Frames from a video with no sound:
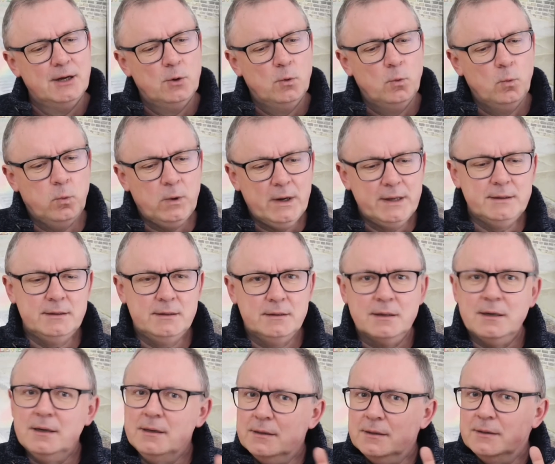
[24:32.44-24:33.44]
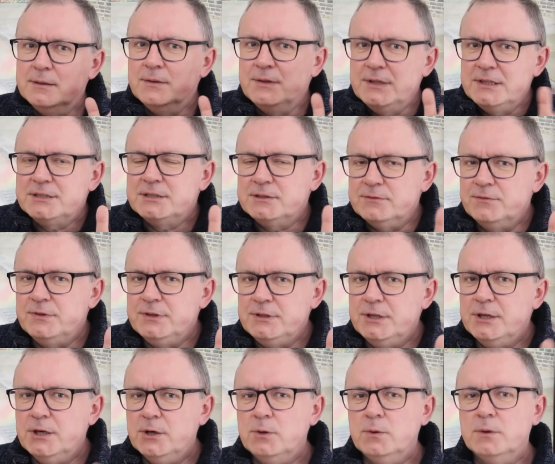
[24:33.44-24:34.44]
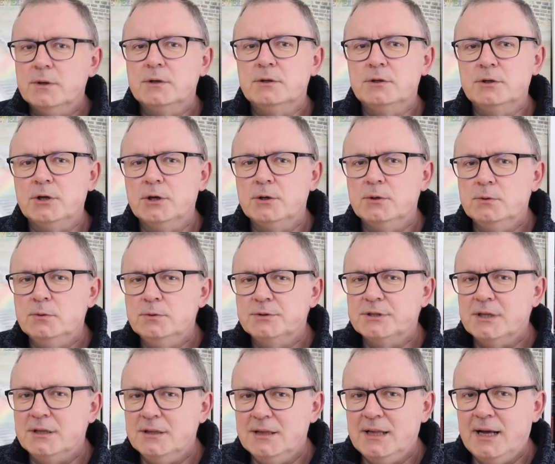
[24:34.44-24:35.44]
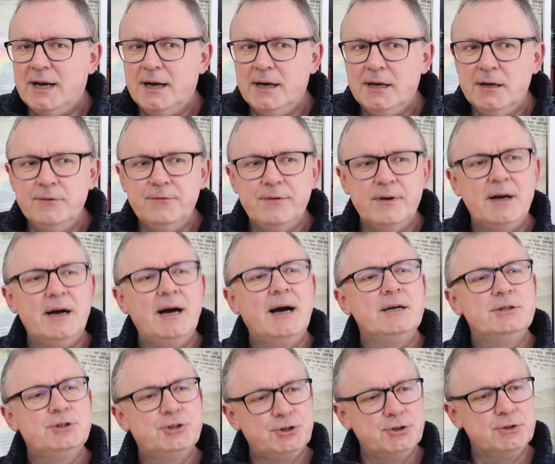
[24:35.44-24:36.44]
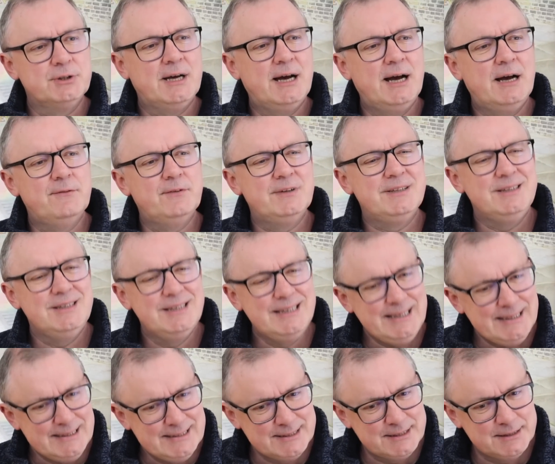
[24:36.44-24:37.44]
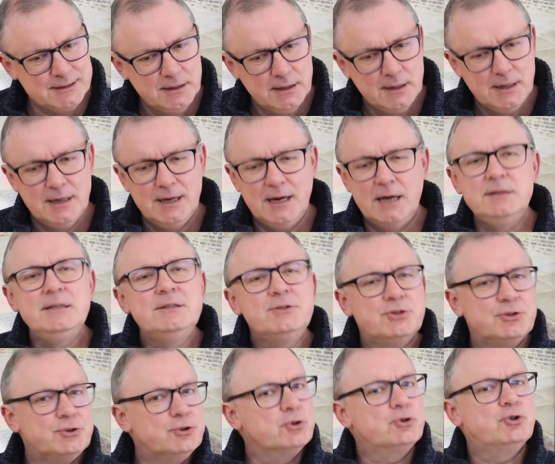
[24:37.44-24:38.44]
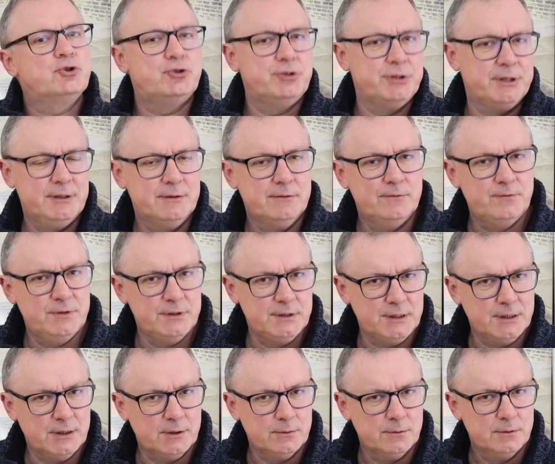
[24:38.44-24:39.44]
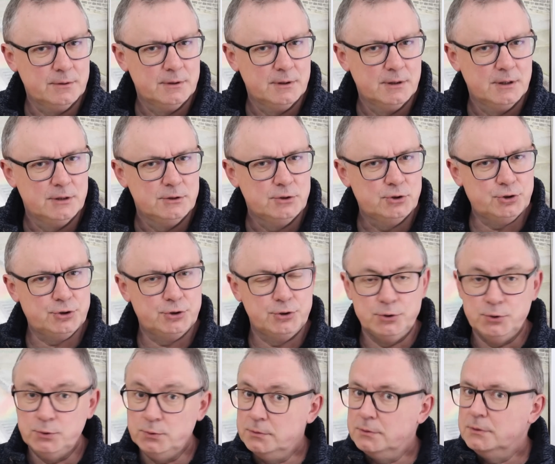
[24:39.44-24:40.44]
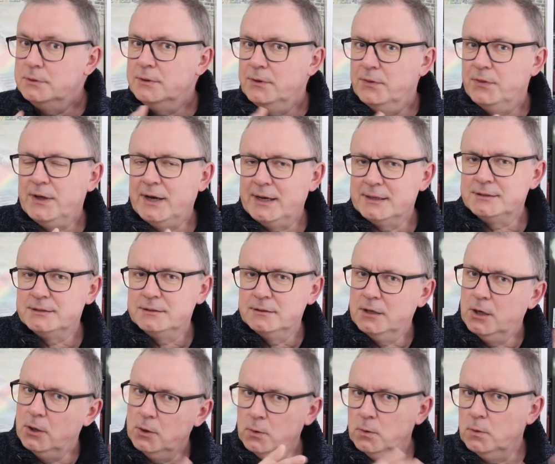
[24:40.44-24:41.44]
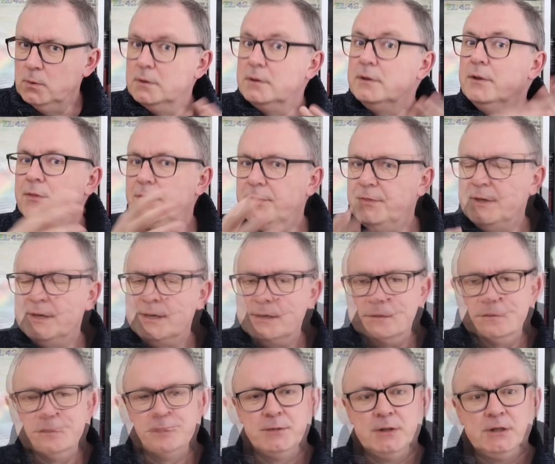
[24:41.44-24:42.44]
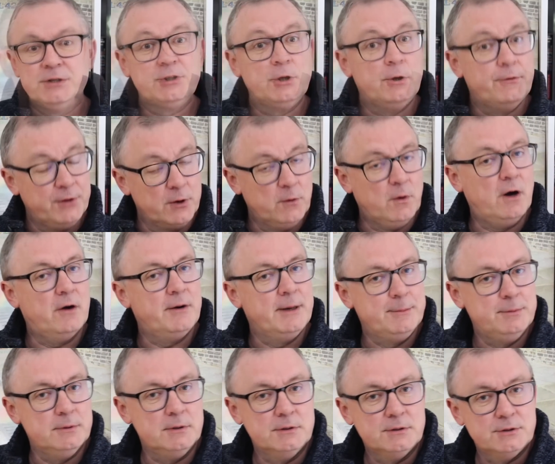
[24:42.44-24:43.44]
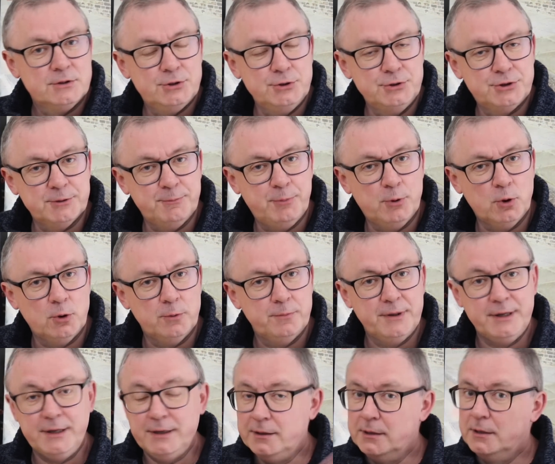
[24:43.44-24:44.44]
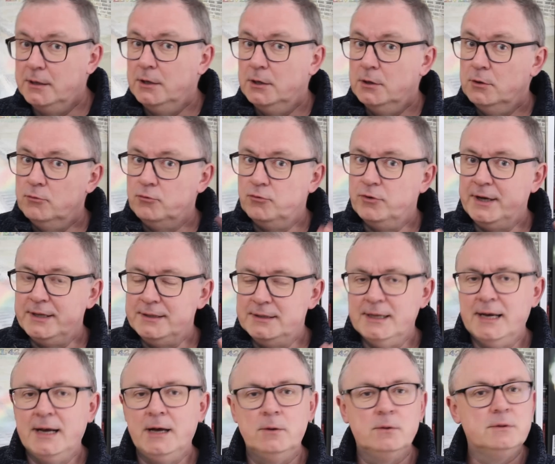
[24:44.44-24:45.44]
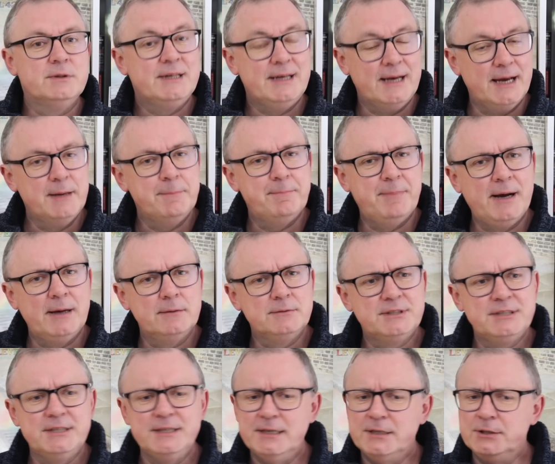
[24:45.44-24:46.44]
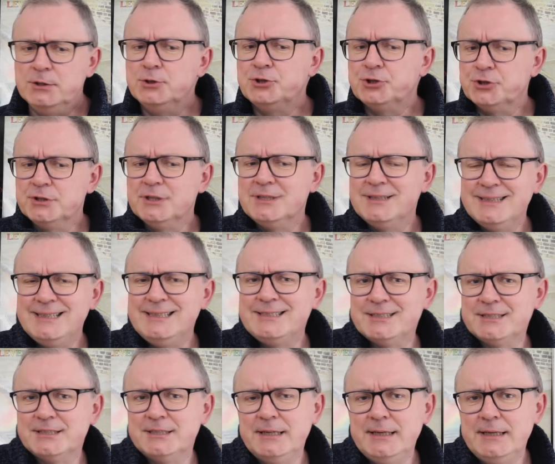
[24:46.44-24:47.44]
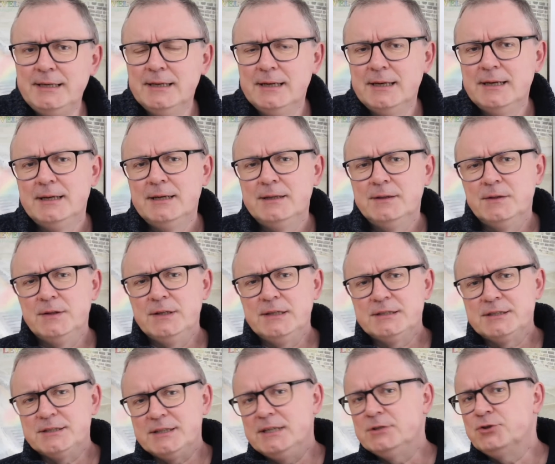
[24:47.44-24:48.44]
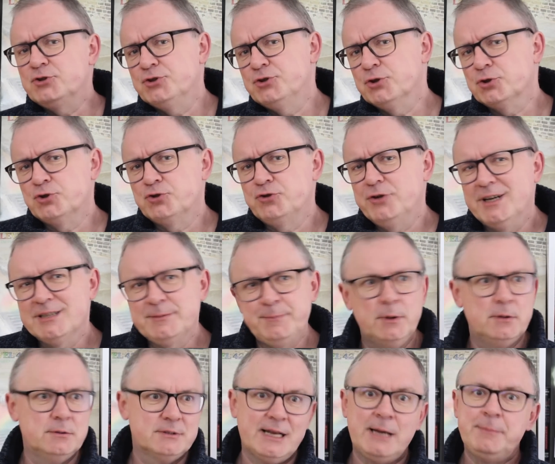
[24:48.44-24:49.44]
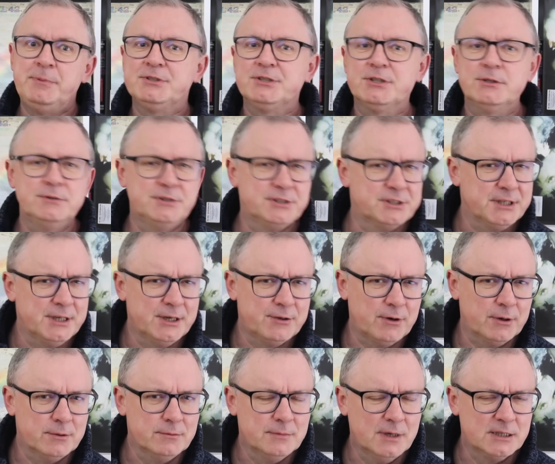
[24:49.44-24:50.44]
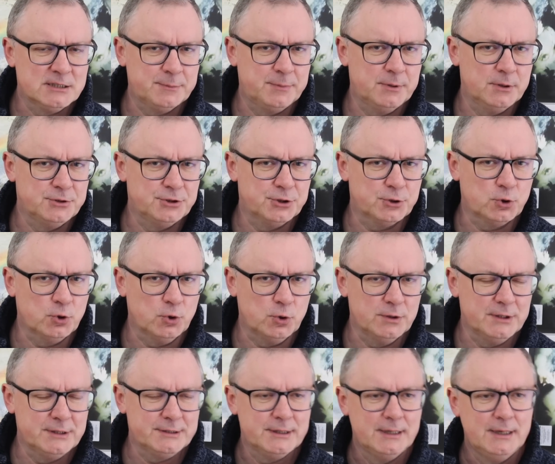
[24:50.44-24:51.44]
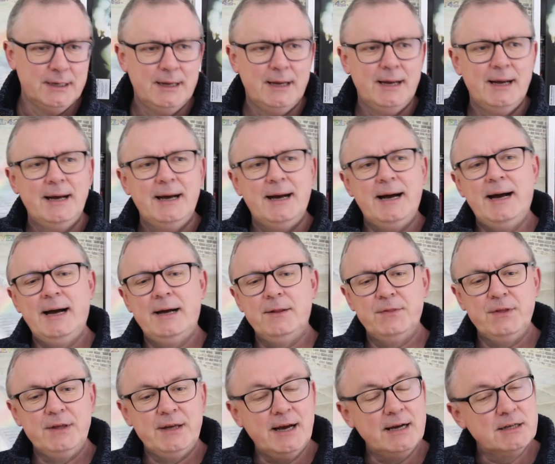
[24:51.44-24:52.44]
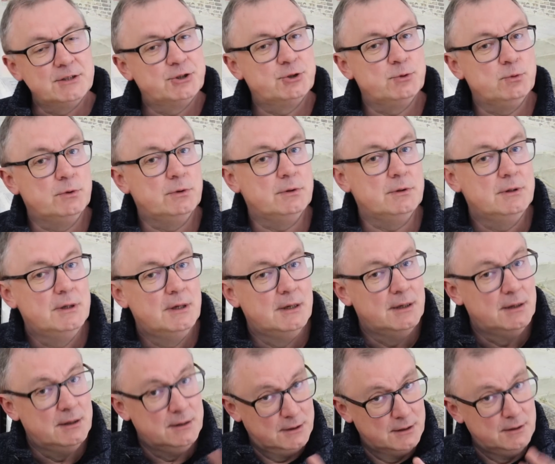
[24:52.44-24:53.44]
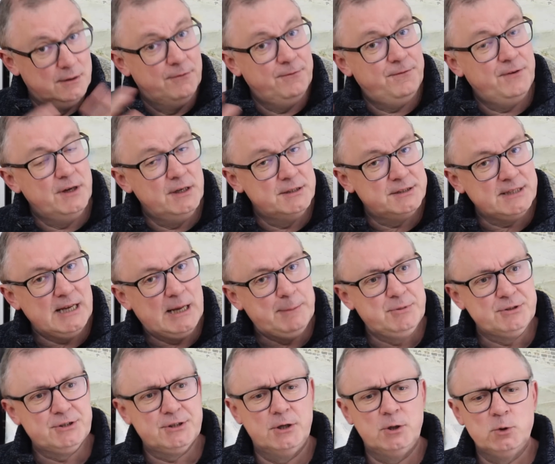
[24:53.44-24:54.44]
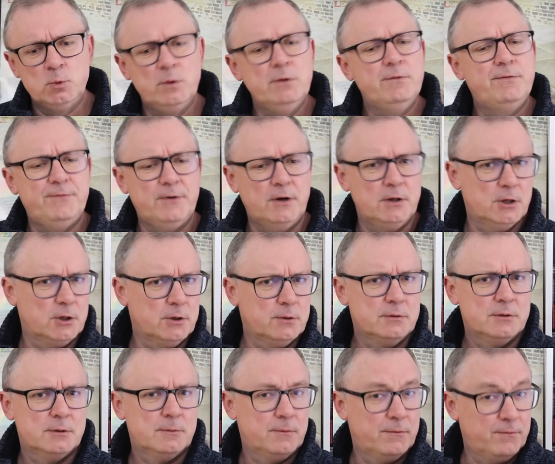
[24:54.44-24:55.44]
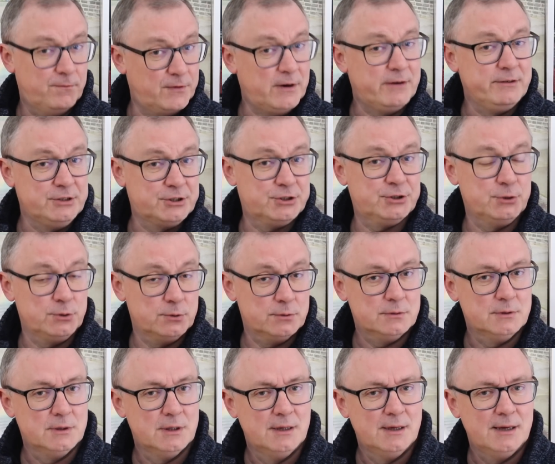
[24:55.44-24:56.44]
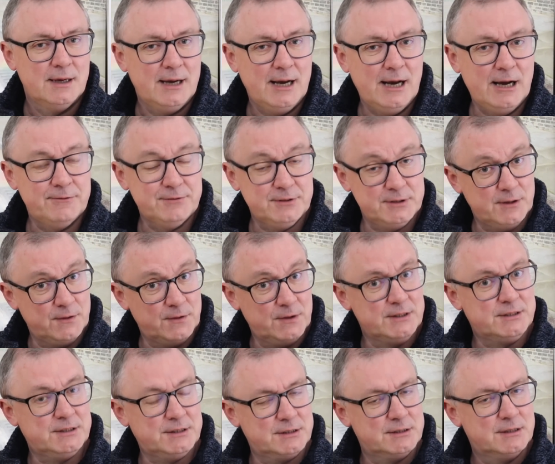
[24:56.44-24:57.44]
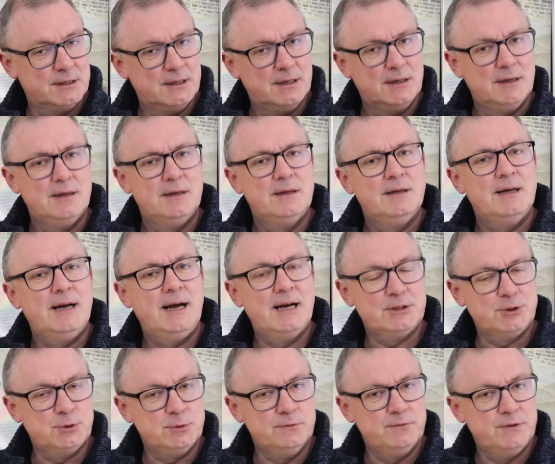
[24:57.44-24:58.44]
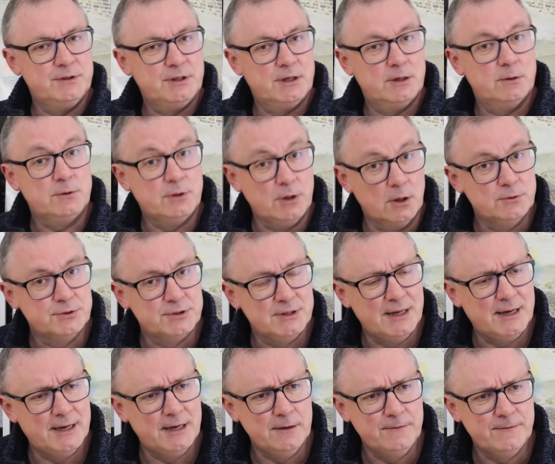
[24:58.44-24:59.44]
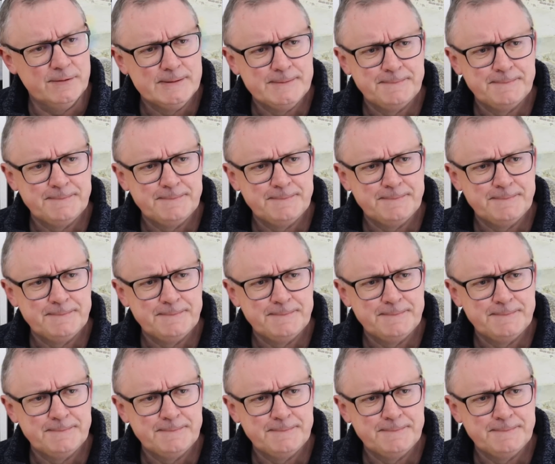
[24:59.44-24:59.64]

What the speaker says: When this video goes live, I should have at least an introductory video to that whole thing. So if you are able to support me right now on the £8 tier, you should at least see this introductory, I suppose, episode 0, I suppose you'd call it. And the actual first episode will follow very soon after this actual video goes live.